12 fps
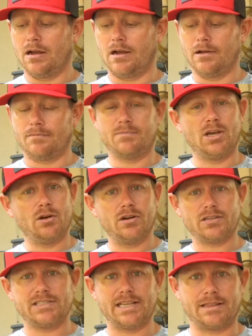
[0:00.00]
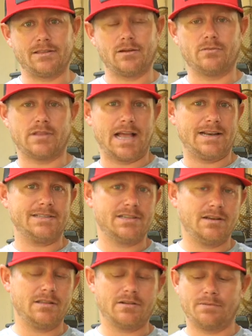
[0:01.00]
Uh, the hook set, though, that is
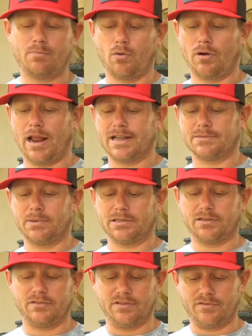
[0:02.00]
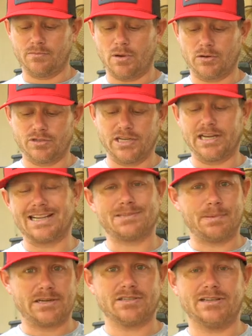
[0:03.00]
another important aspect of the football jig,
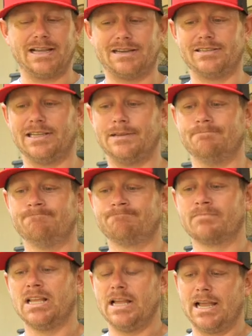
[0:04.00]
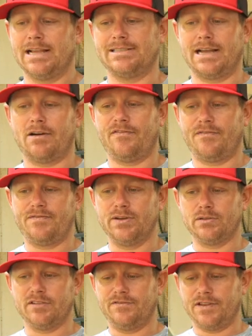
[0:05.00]
especially out deep, is I'll feel the